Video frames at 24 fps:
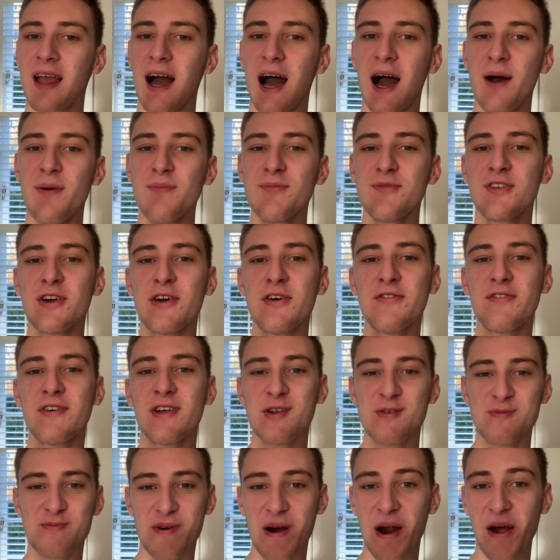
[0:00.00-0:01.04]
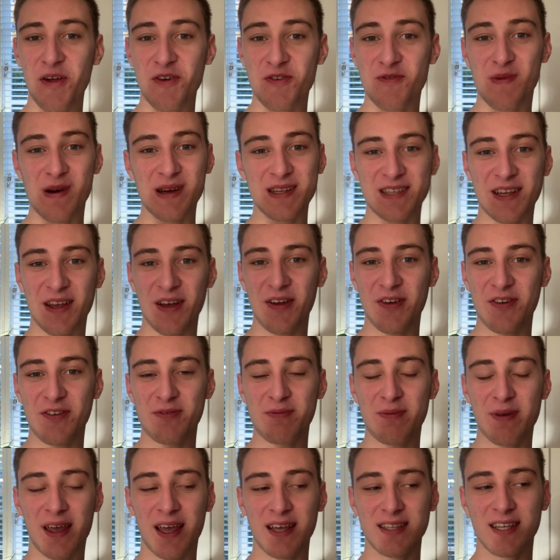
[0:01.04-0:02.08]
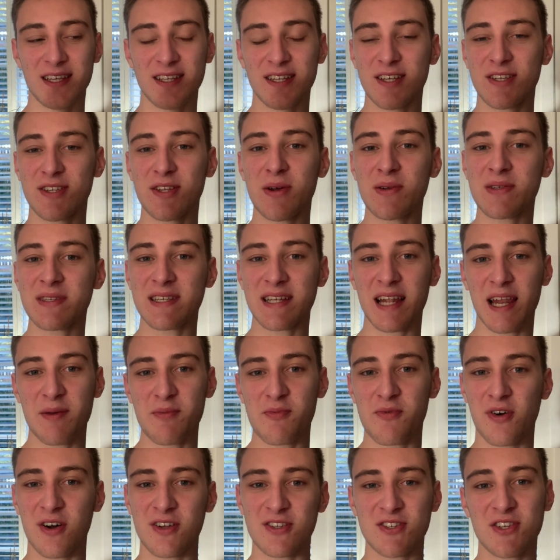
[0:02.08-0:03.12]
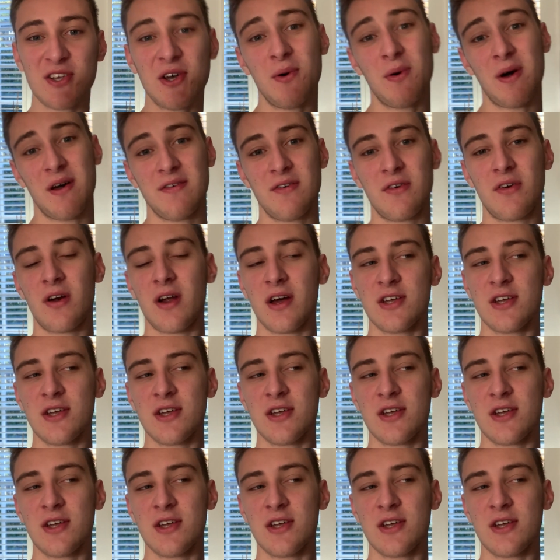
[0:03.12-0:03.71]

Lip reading: I don't feel proud of myself because I did not sleep whatsoever.